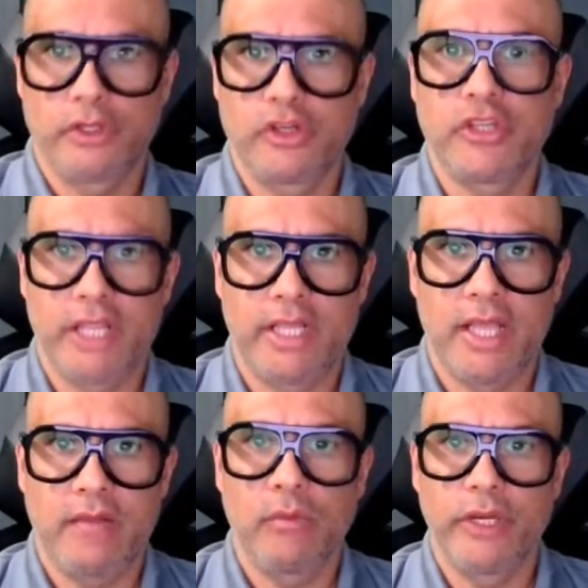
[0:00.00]
We
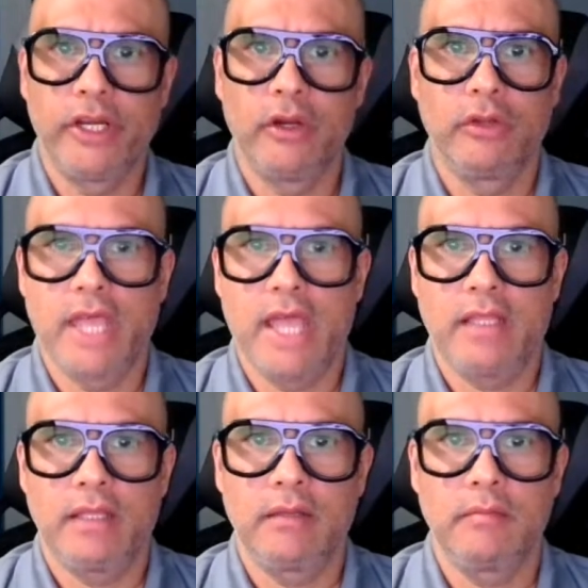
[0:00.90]
understand that. We know
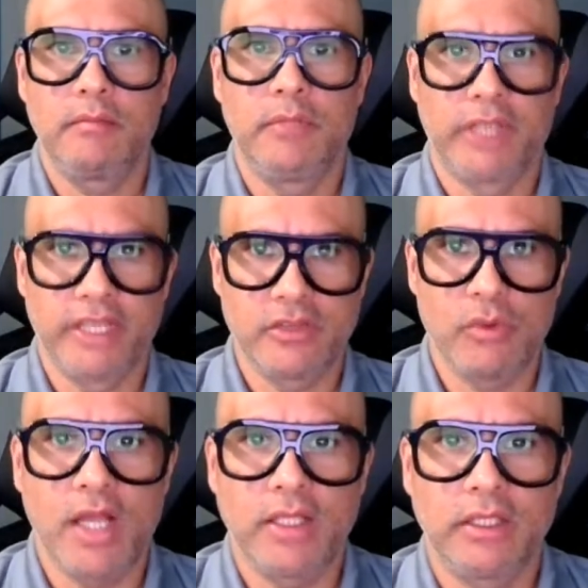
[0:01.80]
that. But
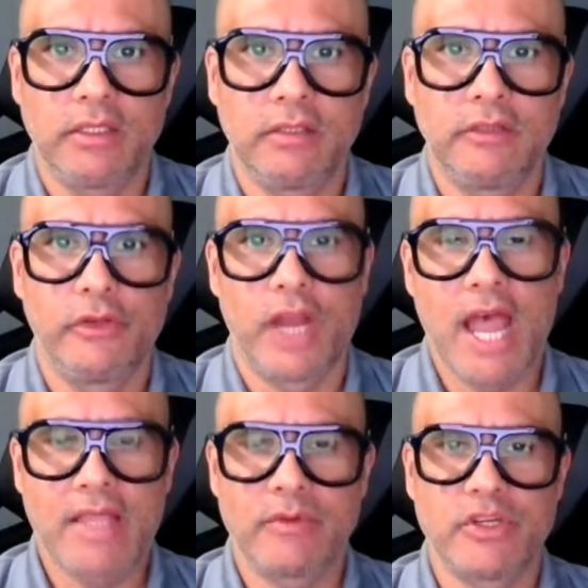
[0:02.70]
guess what?
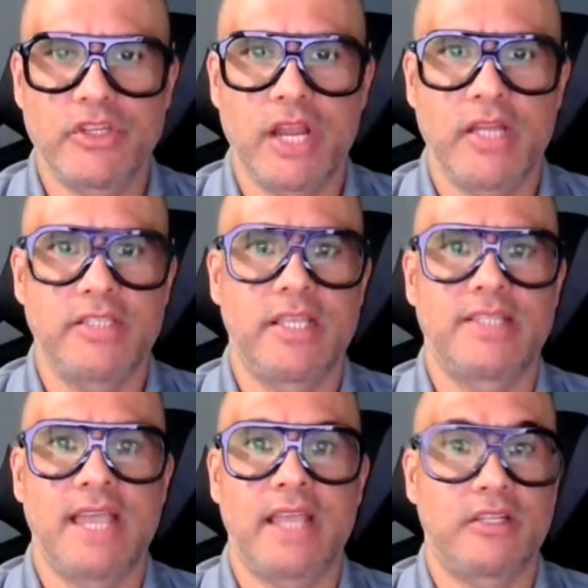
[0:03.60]
Your adversaries,
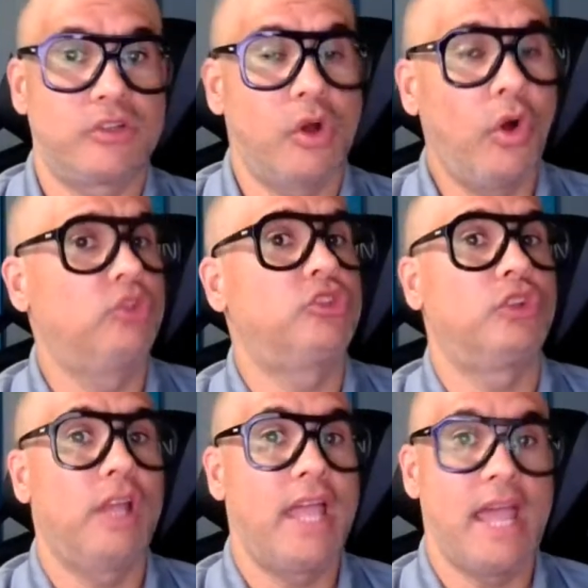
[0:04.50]
the attackers,
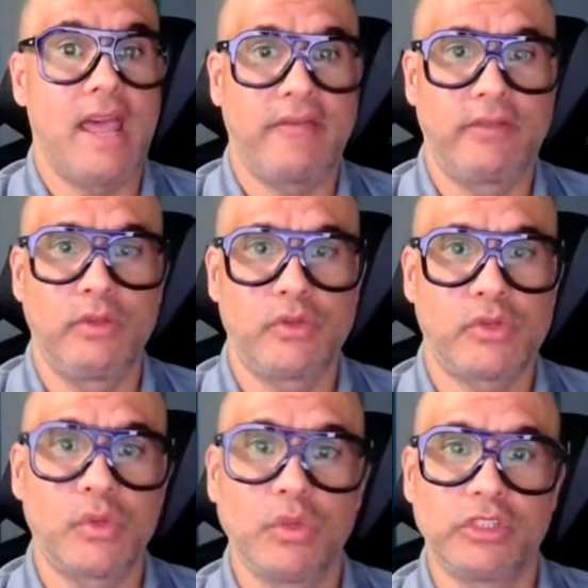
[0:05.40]
also have
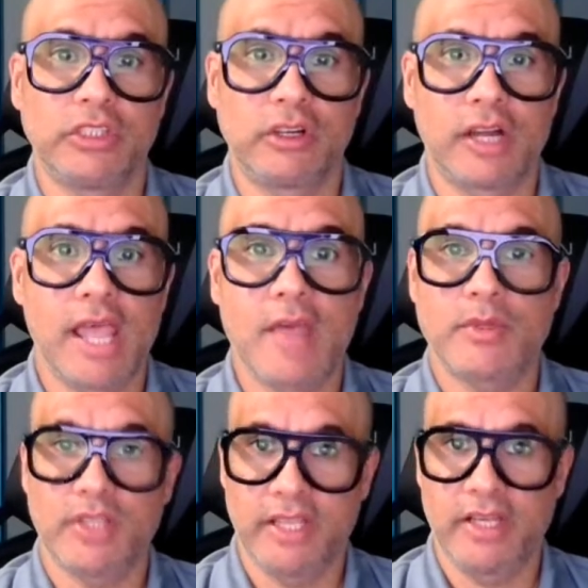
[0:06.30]
those tools in their
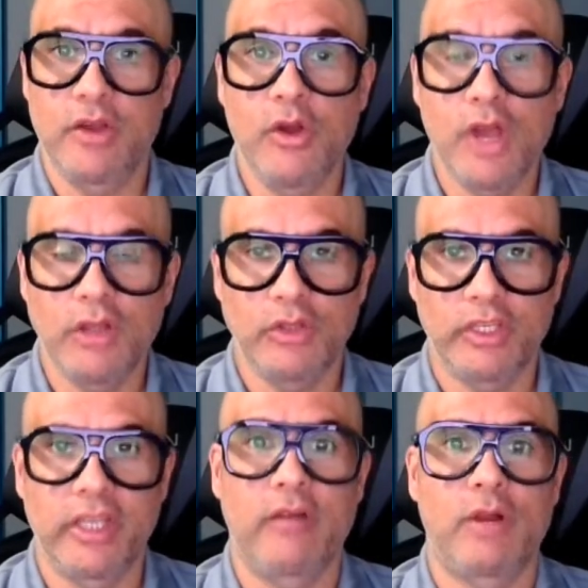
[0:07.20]
labs. They know how
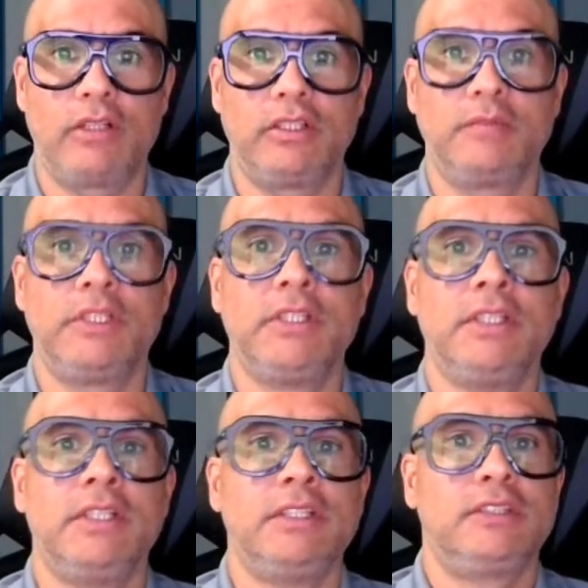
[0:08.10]
to get around it.
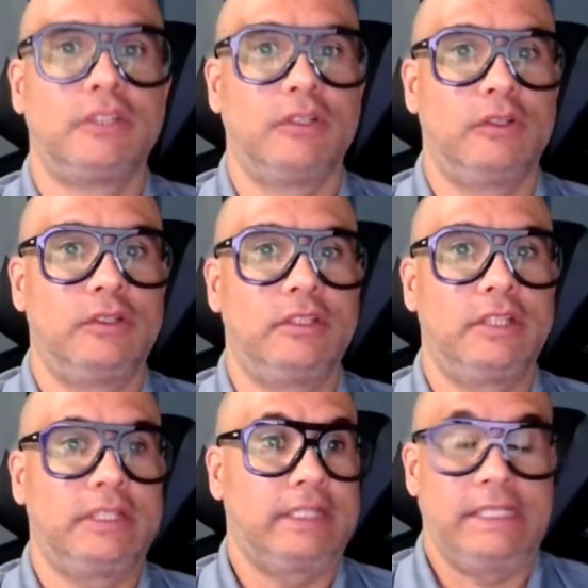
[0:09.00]
So
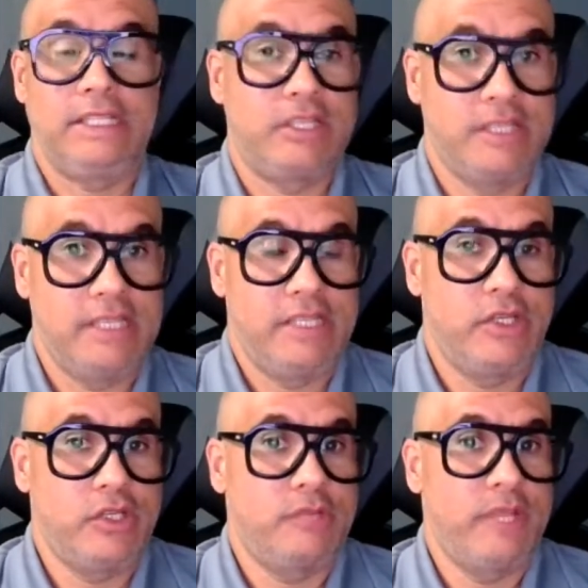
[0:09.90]
it
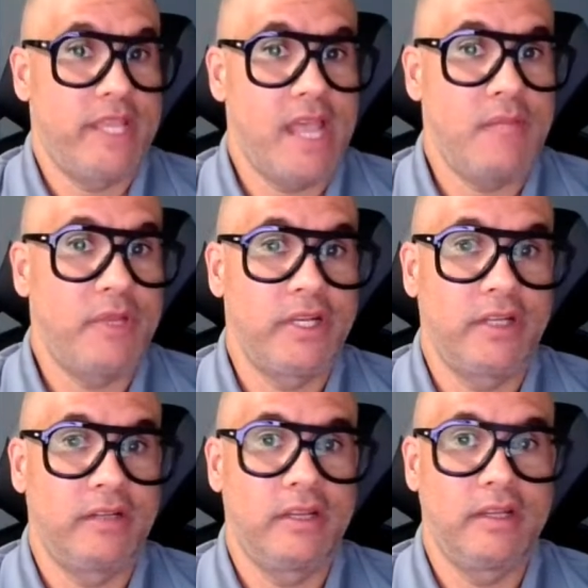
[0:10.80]
just may
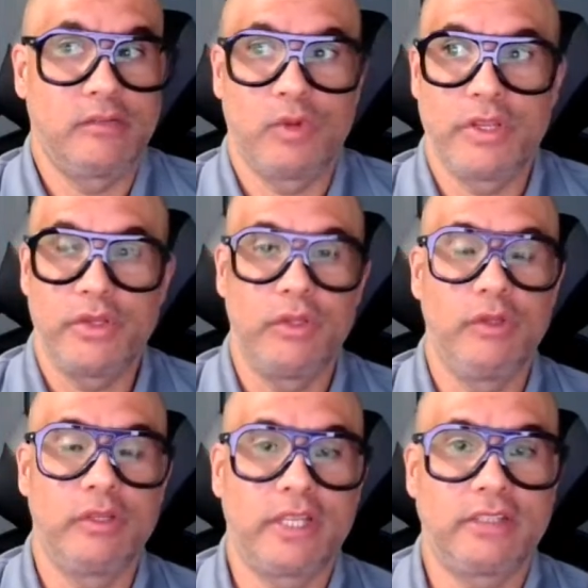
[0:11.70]
happen. And when you
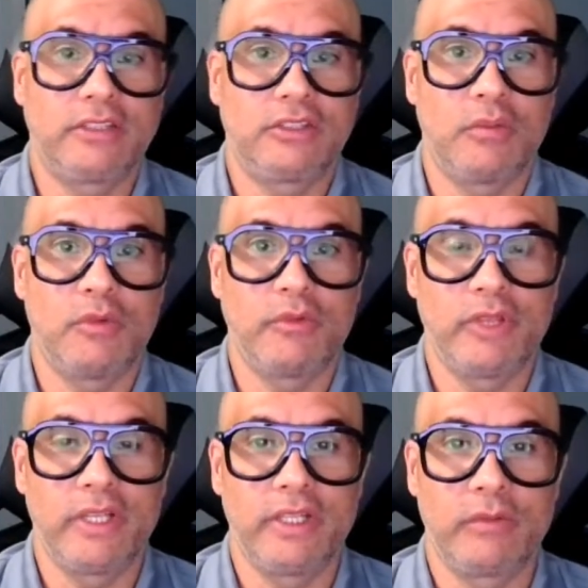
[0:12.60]
look at some
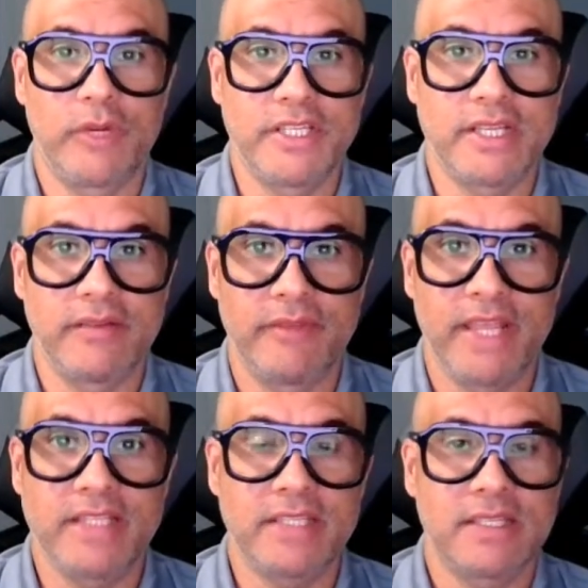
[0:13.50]
of the recent
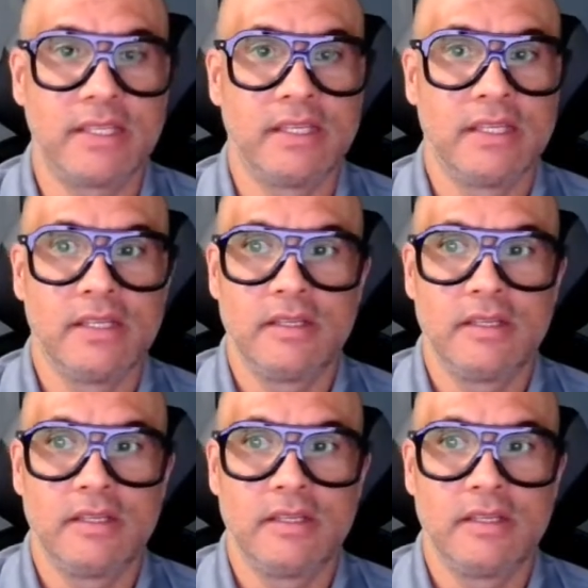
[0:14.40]
events